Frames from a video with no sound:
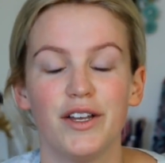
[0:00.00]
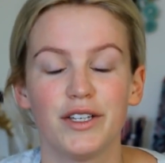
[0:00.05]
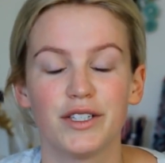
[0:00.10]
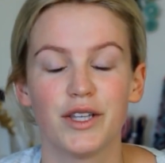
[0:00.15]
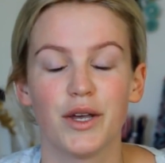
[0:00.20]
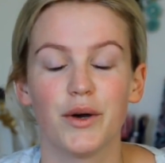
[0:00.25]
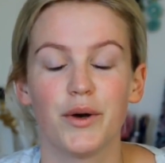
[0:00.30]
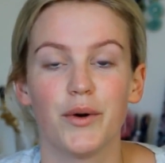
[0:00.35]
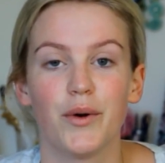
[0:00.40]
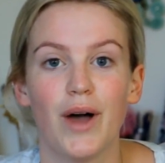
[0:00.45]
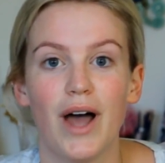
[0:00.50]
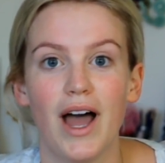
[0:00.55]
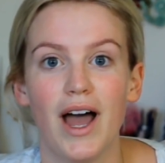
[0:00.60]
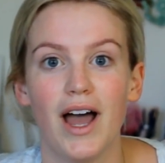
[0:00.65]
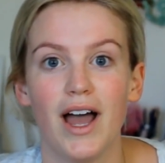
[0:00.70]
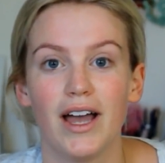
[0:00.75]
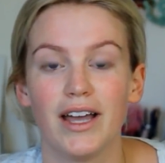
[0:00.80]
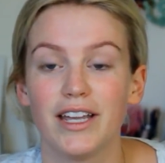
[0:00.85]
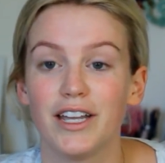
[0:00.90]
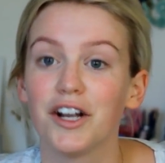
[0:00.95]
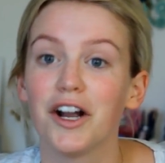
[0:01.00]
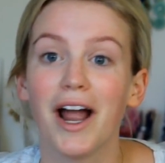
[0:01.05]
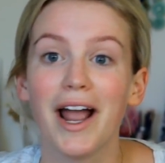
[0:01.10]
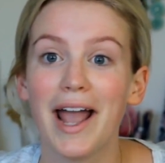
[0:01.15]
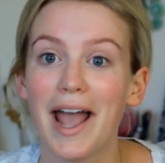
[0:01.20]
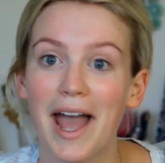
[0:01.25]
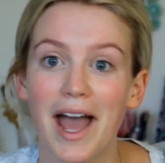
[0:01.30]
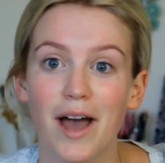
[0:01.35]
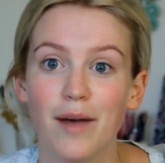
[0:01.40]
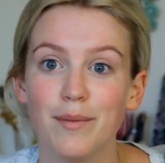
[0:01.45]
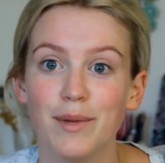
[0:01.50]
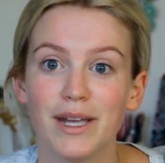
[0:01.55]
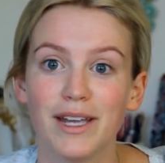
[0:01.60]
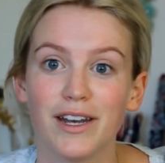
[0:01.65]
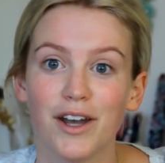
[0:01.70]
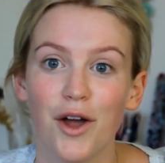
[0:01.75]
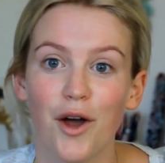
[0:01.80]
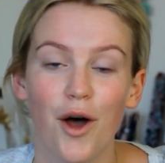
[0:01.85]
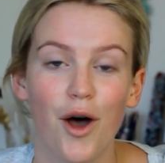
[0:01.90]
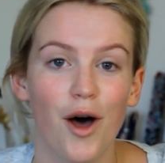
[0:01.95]
So here I am
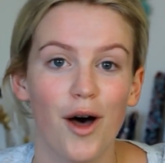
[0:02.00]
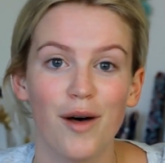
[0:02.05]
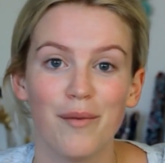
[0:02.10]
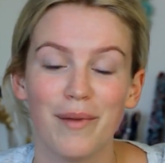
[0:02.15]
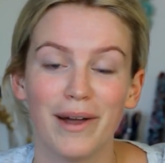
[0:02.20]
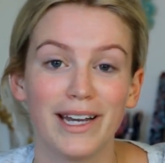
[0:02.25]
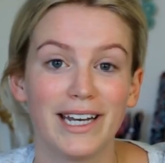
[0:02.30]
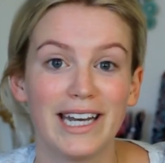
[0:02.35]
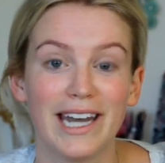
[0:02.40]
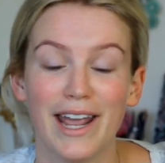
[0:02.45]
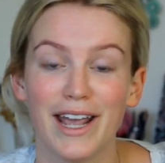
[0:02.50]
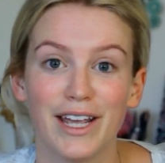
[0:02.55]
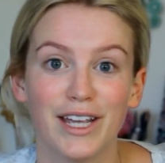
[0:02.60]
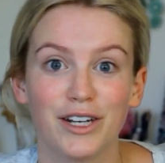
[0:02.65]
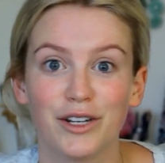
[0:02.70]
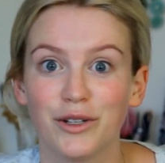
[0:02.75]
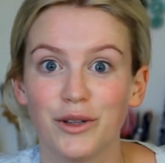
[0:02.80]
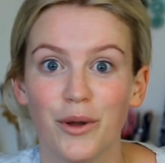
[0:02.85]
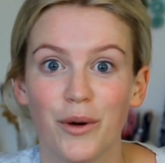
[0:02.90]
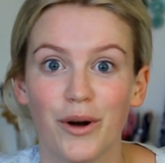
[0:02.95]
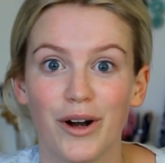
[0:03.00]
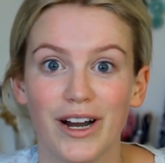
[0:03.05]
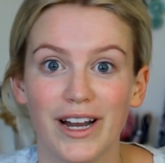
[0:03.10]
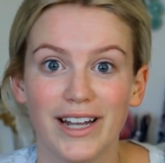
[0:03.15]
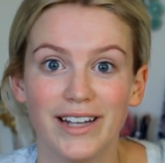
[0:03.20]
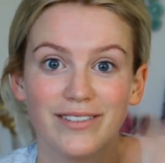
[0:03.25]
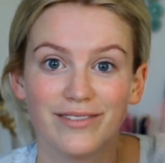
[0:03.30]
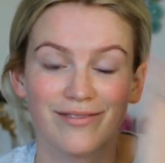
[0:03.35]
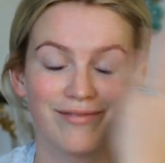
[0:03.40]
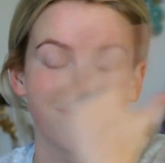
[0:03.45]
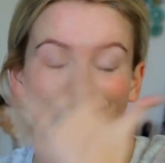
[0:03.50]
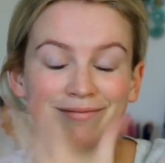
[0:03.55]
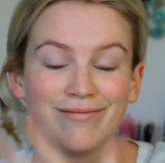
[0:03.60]
in all my naked glory.